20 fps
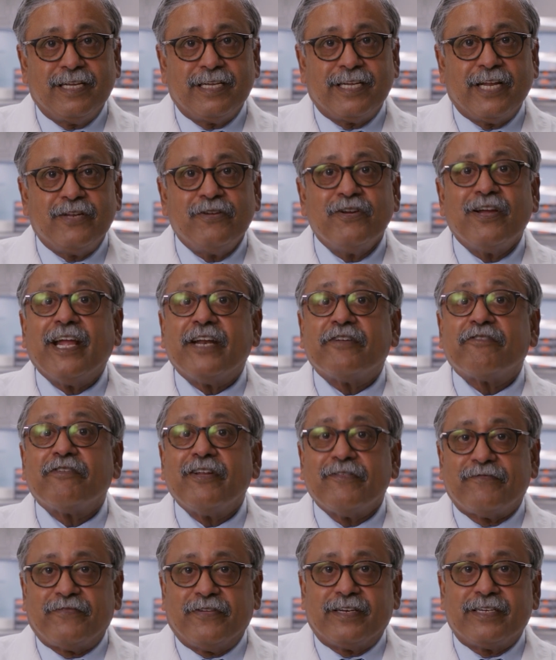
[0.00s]
Can you get rid
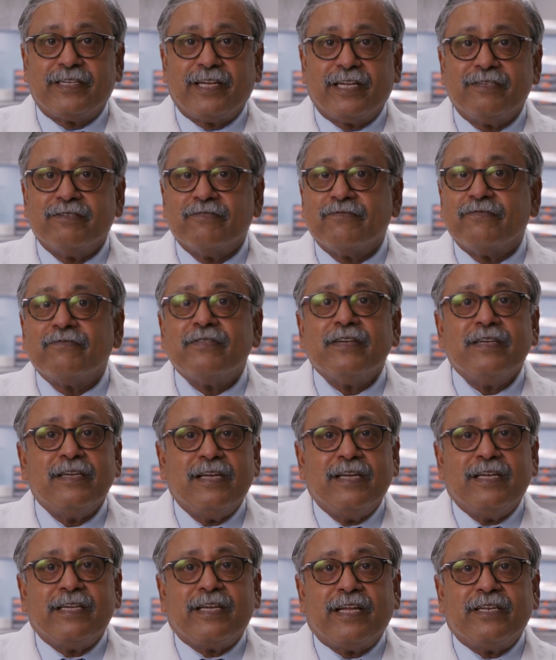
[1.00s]
of it? Can
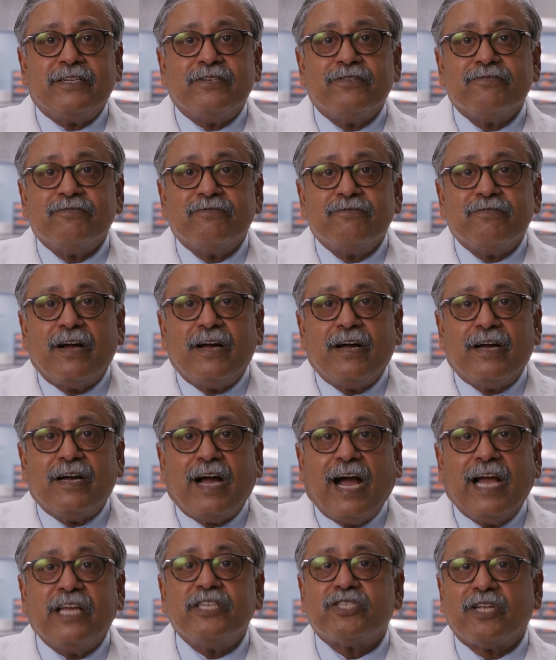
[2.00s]
you
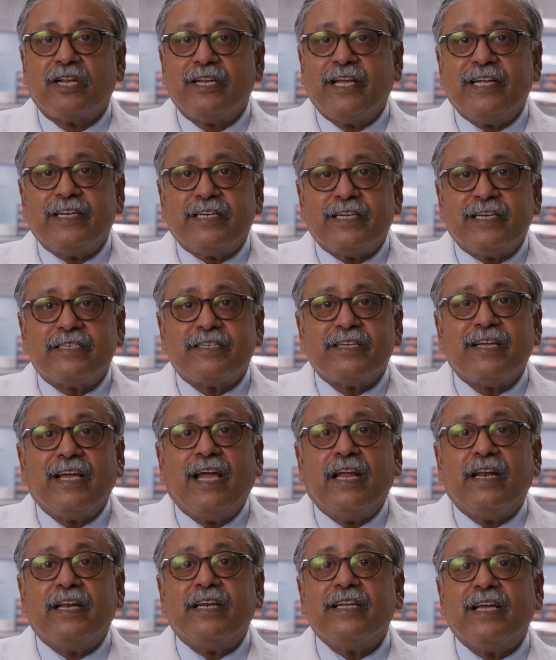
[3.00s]
isolate it
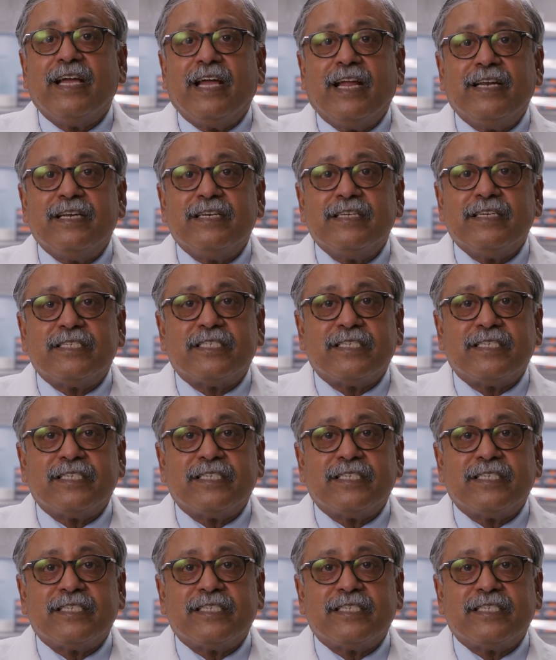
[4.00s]
and